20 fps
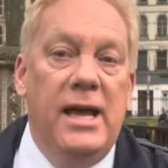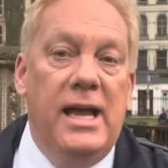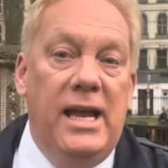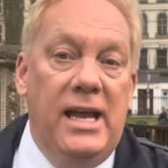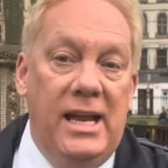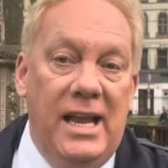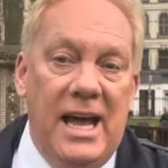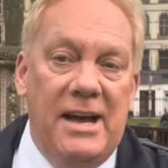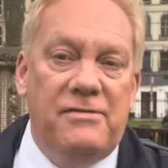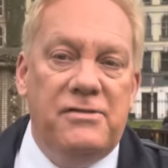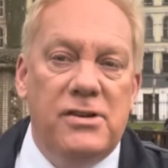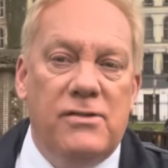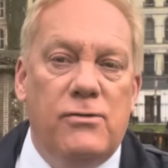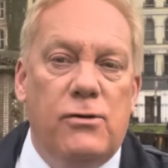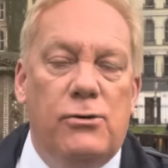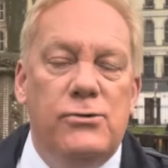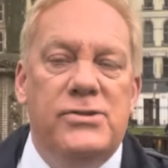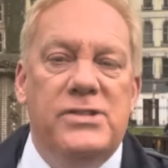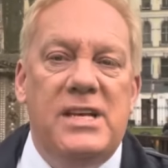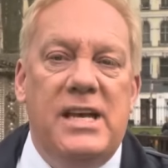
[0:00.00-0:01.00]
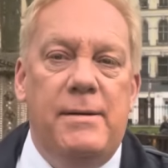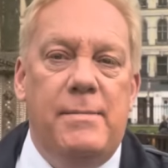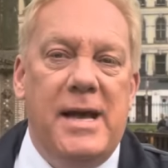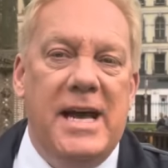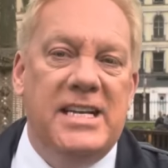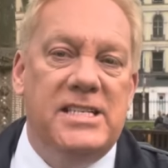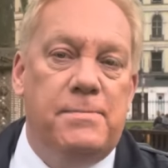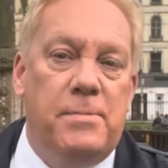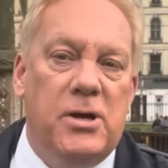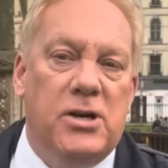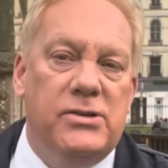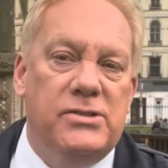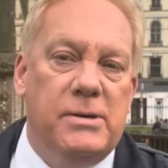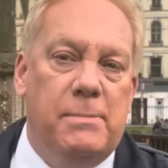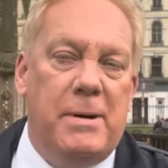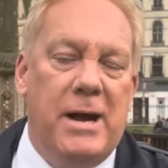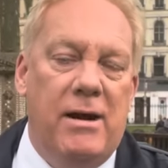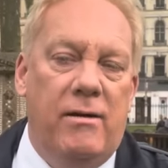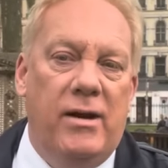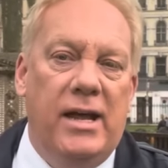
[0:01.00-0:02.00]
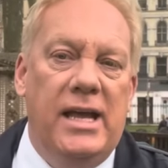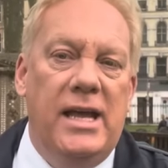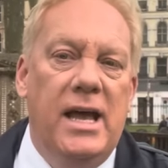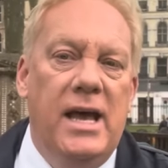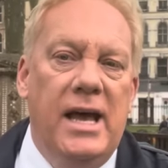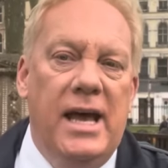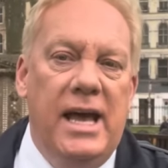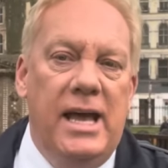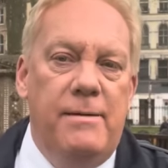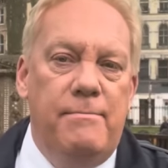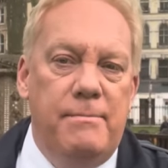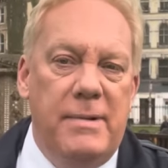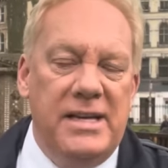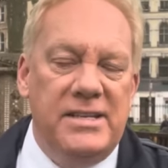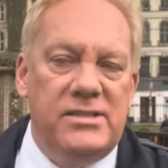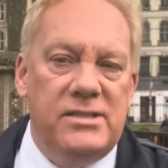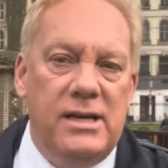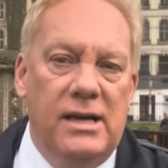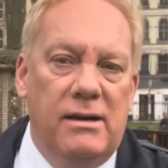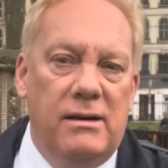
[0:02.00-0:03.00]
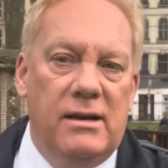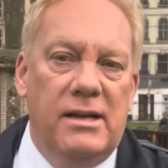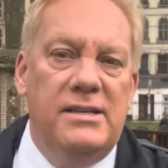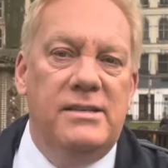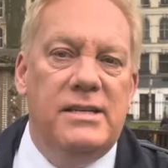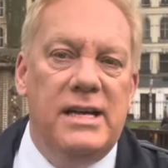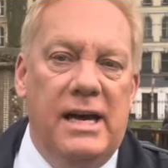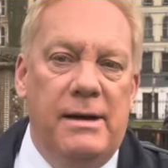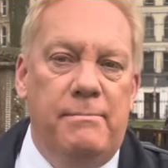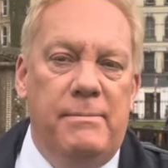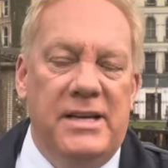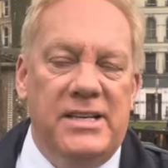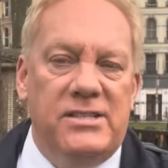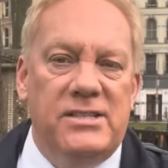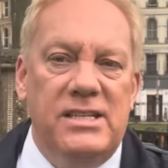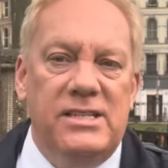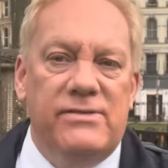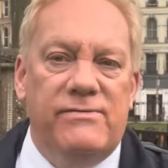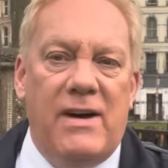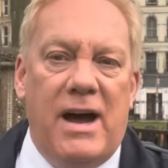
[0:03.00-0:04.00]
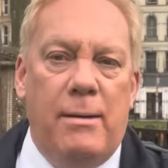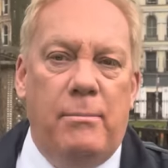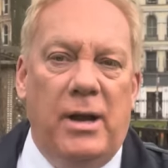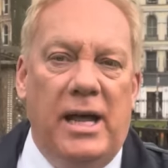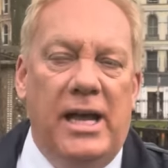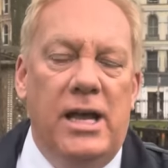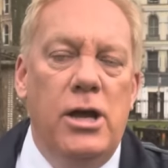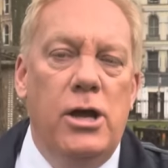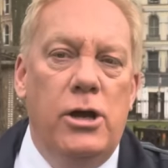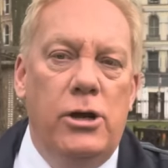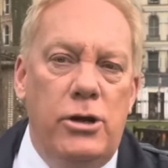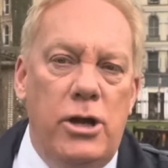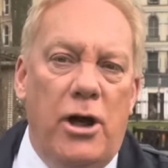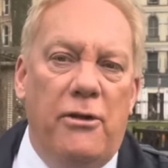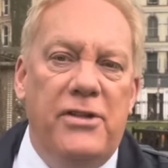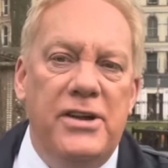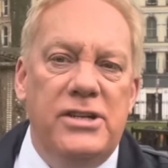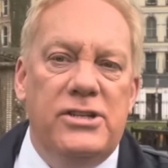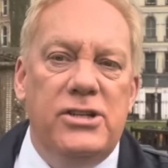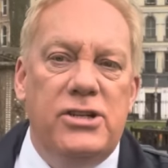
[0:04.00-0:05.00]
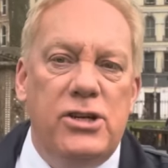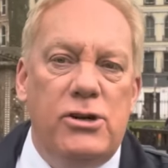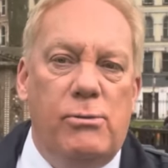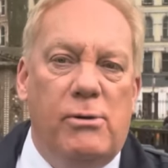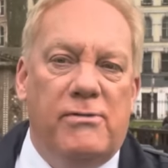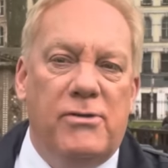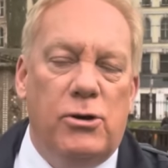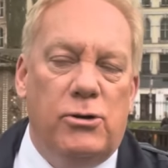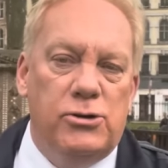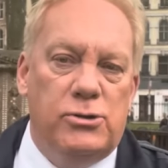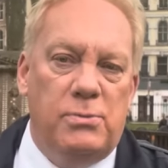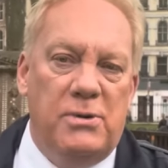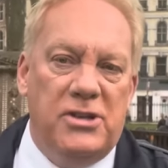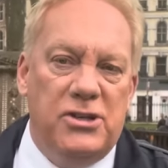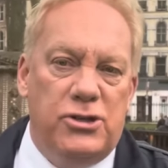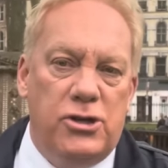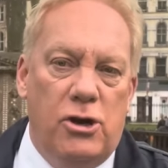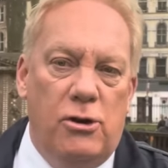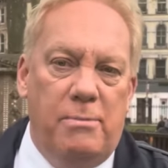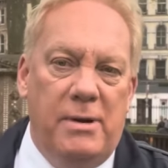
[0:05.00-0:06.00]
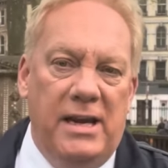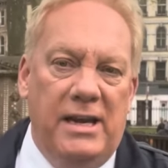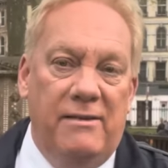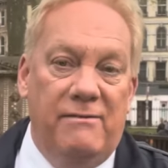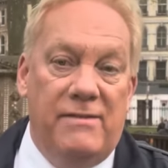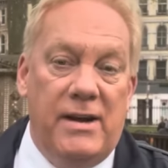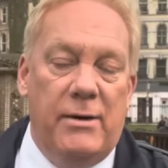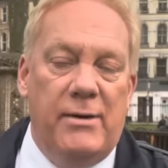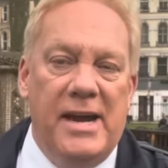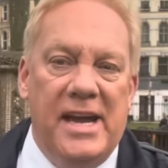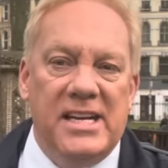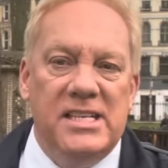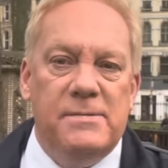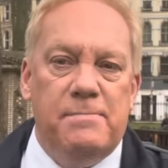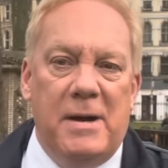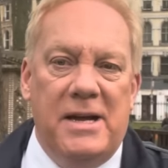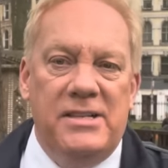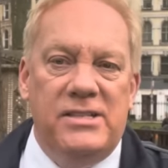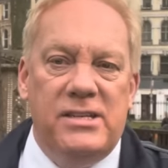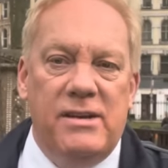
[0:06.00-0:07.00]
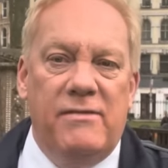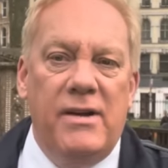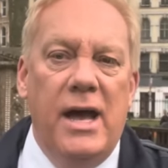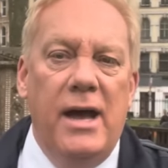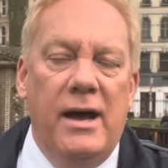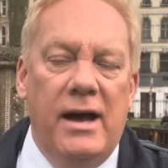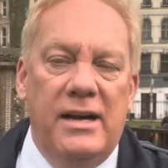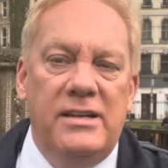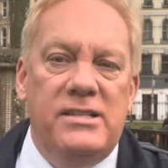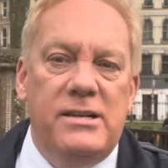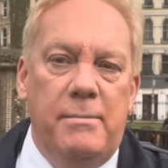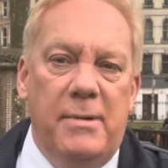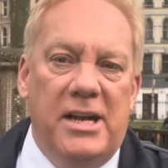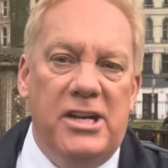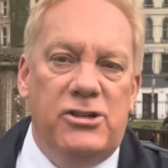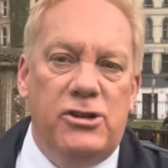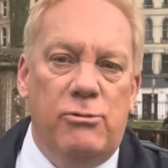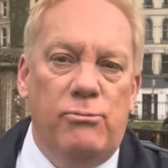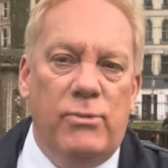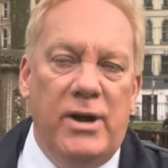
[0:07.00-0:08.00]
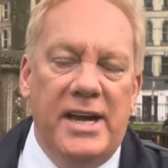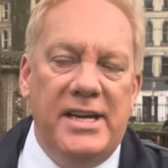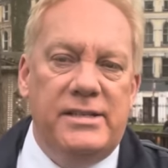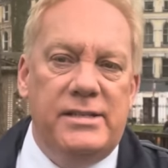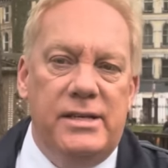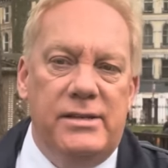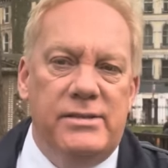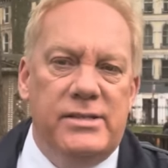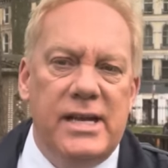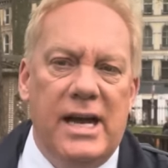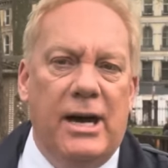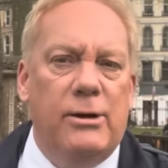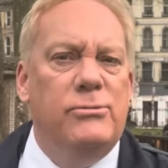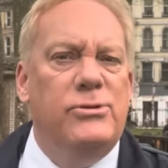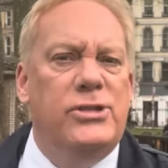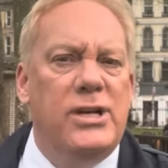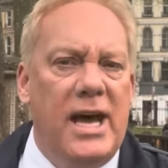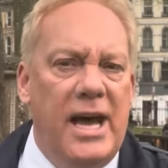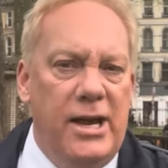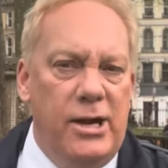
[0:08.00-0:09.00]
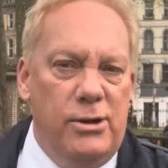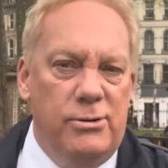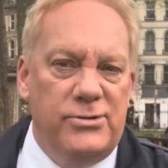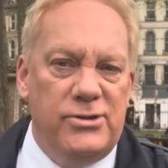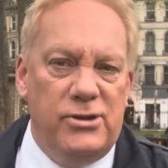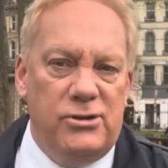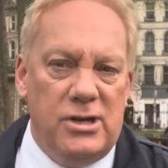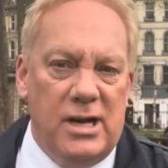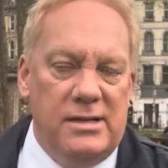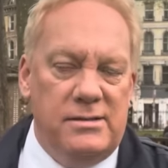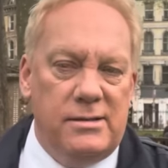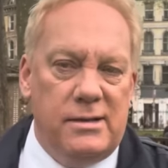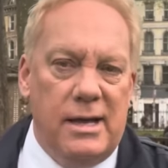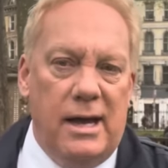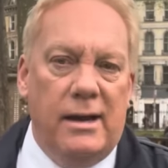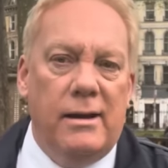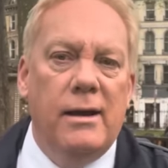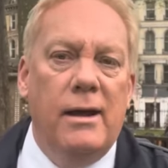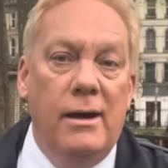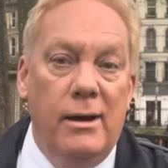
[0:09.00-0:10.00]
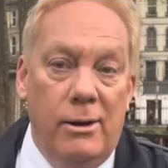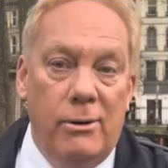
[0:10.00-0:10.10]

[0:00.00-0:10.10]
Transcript: He left, of course, CBS because apparently he missed England and missed his family. Nothing to do, of course, with the show being very expensive and diminishing ratings. How dare you suggest that?